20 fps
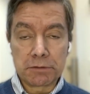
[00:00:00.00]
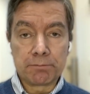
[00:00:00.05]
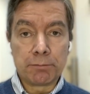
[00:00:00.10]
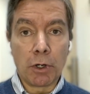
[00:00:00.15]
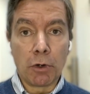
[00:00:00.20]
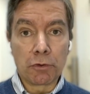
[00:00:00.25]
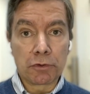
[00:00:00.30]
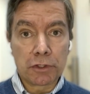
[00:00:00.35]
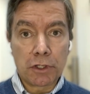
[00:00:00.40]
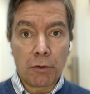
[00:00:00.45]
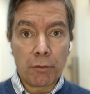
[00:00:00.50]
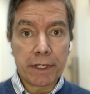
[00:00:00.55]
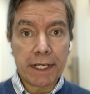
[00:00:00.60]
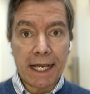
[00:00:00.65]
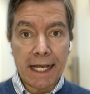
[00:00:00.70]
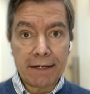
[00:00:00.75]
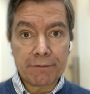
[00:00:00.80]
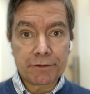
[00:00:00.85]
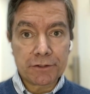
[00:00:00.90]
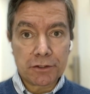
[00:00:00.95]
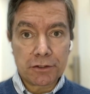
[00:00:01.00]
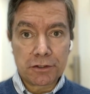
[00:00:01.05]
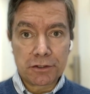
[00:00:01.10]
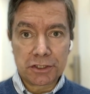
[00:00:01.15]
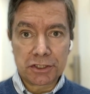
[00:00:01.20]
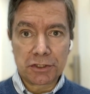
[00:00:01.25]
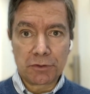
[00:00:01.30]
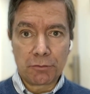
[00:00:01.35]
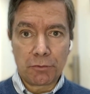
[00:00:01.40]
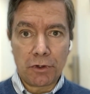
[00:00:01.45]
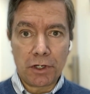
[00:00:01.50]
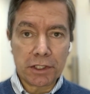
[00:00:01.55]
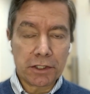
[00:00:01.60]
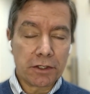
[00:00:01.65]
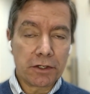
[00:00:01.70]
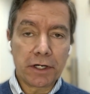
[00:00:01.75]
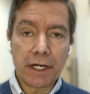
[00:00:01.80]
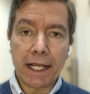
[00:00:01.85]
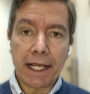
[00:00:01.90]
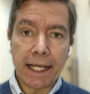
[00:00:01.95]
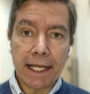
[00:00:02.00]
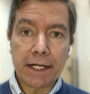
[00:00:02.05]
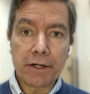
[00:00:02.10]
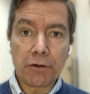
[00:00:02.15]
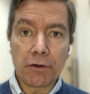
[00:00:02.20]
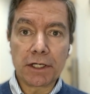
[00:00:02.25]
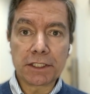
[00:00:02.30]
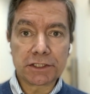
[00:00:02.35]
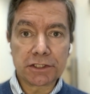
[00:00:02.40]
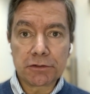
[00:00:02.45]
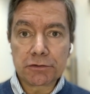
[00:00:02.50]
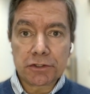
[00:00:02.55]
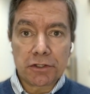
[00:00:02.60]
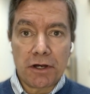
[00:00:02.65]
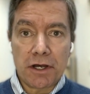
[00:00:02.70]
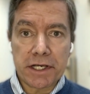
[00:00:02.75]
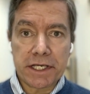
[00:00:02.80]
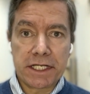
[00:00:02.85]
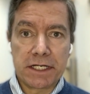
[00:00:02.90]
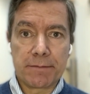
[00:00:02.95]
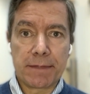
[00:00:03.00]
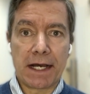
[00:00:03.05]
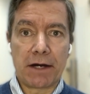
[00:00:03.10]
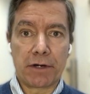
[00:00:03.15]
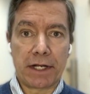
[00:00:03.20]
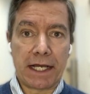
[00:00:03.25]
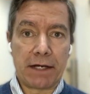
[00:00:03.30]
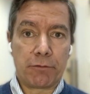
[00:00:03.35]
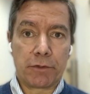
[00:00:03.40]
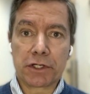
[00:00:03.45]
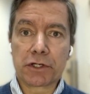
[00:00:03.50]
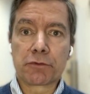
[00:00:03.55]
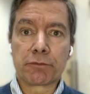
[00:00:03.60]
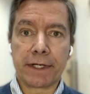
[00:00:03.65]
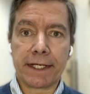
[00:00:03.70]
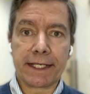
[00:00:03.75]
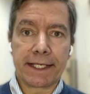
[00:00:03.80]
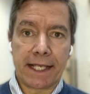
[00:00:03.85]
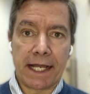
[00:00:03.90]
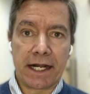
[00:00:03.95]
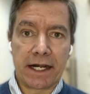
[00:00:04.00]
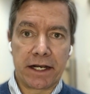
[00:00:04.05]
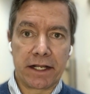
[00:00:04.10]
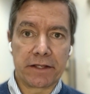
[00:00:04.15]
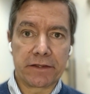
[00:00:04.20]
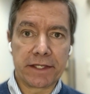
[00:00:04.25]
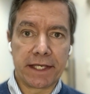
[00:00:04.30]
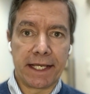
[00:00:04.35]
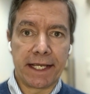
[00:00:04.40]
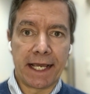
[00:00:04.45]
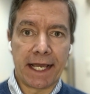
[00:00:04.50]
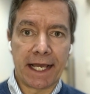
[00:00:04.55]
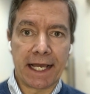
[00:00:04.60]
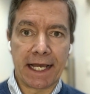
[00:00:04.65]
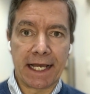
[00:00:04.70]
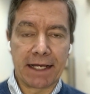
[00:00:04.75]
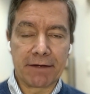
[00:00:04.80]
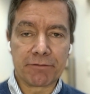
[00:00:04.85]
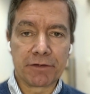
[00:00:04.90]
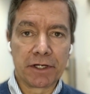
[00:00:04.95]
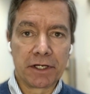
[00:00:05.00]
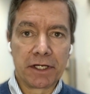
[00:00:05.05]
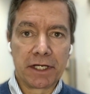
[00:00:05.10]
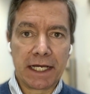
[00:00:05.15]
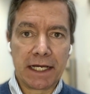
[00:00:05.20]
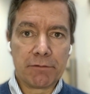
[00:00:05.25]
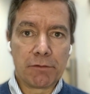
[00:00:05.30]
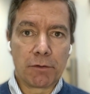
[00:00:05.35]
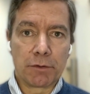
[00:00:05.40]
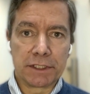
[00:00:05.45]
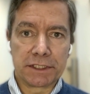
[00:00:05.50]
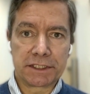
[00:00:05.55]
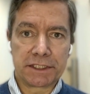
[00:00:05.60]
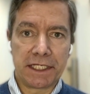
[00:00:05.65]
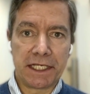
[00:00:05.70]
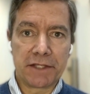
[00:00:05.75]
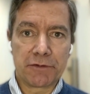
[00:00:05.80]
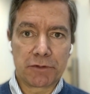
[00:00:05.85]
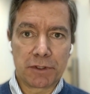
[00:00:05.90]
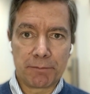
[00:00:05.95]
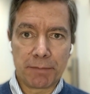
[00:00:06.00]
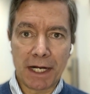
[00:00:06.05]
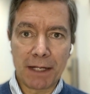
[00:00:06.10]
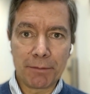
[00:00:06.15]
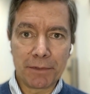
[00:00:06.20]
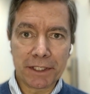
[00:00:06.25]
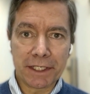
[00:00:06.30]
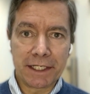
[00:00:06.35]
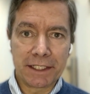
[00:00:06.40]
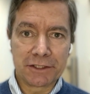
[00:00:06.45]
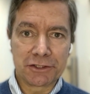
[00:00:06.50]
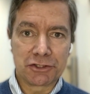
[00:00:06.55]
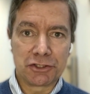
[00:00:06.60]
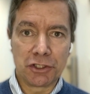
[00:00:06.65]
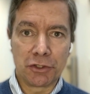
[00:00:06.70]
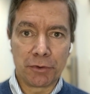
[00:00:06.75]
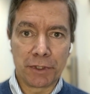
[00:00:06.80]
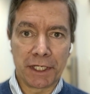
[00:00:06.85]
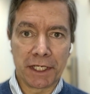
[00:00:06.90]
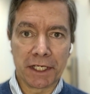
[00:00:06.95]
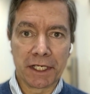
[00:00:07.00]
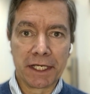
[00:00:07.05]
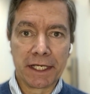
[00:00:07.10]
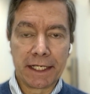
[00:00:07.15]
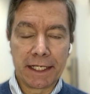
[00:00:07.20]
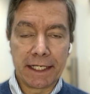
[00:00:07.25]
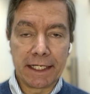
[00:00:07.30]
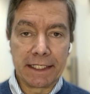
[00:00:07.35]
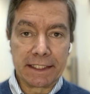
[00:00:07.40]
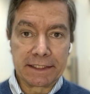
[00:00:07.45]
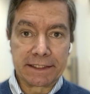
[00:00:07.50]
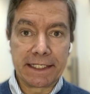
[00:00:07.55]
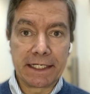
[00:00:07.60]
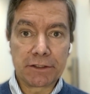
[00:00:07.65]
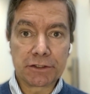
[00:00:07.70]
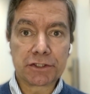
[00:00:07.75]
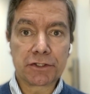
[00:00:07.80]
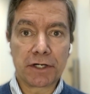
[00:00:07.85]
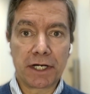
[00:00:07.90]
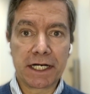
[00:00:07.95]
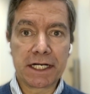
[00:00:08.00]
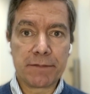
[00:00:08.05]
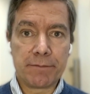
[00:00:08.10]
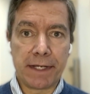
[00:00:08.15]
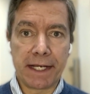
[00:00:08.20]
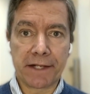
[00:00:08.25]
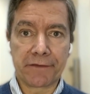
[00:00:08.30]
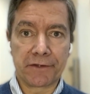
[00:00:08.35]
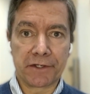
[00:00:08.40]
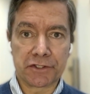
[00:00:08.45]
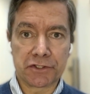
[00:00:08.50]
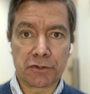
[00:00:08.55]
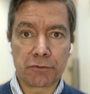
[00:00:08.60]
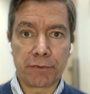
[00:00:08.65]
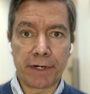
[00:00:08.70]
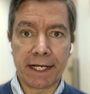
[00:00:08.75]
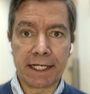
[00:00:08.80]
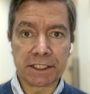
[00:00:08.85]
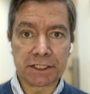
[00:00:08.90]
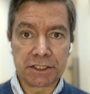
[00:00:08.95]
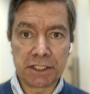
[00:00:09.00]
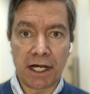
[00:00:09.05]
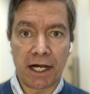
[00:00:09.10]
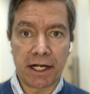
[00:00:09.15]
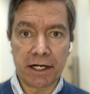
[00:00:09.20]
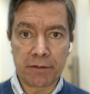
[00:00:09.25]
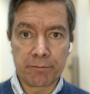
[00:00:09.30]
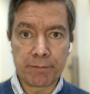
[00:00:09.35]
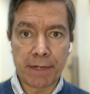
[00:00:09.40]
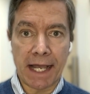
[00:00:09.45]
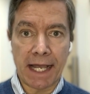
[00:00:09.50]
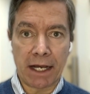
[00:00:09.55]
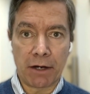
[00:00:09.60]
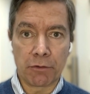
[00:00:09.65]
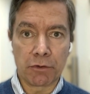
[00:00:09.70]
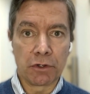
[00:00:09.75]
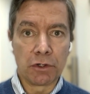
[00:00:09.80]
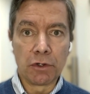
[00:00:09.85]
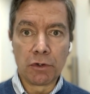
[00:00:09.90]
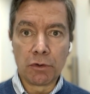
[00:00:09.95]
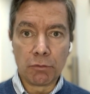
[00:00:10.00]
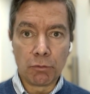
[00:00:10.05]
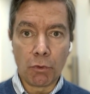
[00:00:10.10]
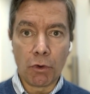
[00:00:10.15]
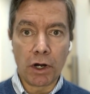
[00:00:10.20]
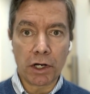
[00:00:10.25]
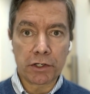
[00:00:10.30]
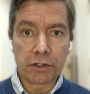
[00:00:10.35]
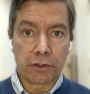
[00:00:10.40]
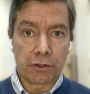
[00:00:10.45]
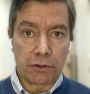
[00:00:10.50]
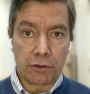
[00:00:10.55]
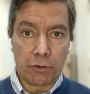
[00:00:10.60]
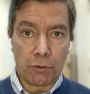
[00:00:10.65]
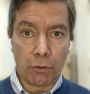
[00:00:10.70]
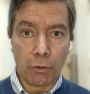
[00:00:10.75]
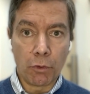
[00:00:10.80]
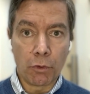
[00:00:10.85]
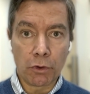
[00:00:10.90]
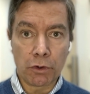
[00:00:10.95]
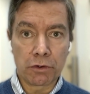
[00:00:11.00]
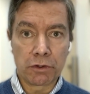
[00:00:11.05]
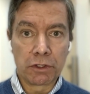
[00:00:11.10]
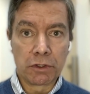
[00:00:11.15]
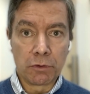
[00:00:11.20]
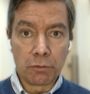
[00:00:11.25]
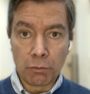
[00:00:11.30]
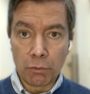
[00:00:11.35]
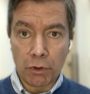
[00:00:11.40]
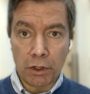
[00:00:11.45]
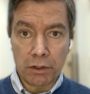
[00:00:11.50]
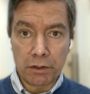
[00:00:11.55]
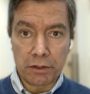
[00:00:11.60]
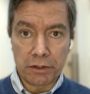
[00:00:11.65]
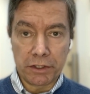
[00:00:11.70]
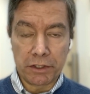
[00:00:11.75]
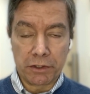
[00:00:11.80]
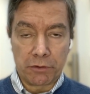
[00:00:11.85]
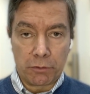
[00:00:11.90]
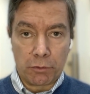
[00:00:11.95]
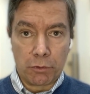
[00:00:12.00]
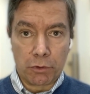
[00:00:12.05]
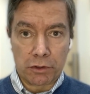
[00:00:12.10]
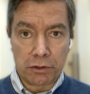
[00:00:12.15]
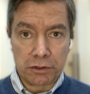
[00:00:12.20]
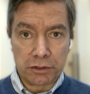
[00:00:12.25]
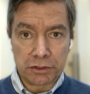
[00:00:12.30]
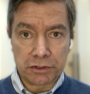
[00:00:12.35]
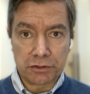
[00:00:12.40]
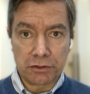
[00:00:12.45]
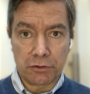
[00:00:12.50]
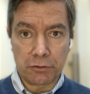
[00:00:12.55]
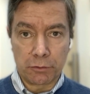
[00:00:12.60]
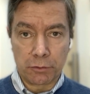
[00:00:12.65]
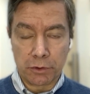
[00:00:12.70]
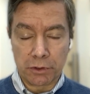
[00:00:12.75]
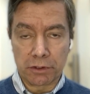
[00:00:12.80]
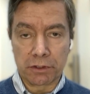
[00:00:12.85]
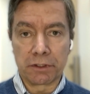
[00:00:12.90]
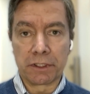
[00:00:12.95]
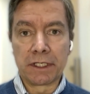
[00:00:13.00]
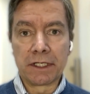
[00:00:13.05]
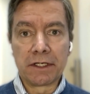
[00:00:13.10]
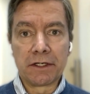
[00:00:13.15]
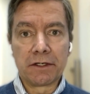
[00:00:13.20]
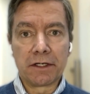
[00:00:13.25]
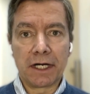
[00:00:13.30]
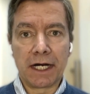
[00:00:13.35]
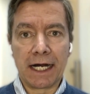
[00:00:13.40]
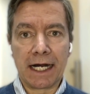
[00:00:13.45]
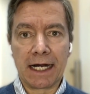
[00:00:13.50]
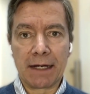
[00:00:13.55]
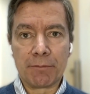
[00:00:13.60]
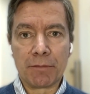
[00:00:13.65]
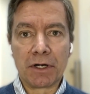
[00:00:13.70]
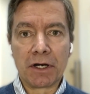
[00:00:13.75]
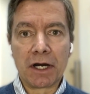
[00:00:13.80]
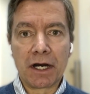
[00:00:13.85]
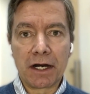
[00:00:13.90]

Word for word: both going after Herschel Walker and also talking about what a great candidate they have. And what we see the Republicans doing is they're trying to make this a race not about Walker or or Herschel or um,